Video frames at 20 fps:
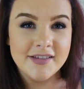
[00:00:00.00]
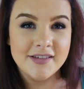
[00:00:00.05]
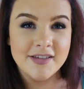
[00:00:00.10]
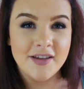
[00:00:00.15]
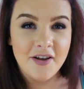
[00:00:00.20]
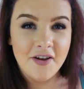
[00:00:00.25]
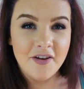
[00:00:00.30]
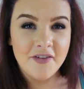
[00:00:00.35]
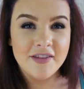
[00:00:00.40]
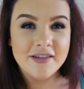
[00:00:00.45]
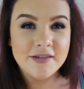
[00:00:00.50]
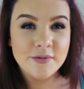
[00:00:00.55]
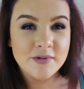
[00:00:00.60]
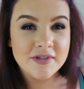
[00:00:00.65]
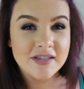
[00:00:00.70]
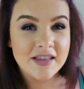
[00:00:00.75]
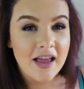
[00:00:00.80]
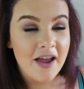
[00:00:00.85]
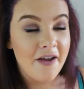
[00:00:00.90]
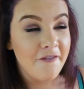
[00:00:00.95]
so this
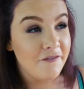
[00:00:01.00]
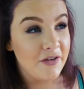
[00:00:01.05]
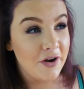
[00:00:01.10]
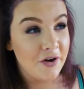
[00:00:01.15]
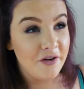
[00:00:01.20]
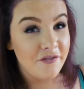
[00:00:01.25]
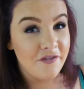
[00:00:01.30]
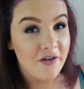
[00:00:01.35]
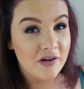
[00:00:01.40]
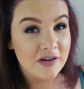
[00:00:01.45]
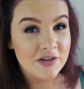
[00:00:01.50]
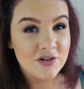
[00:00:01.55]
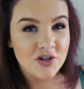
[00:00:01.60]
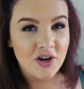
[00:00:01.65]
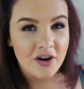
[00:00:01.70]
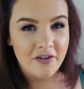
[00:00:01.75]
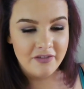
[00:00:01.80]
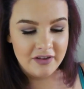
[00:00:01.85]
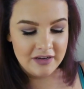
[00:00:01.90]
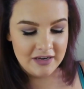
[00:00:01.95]
was like a very, very
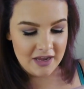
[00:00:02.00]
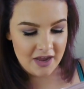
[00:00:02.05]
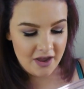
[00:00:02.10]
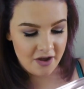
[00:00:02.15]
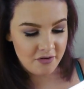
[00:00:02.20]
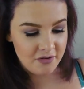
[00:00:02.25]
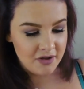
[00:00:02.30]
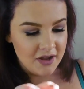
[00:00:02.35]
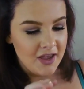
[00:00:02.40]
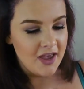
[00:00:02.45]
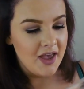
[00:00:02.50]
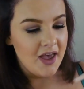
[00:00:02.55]
short video.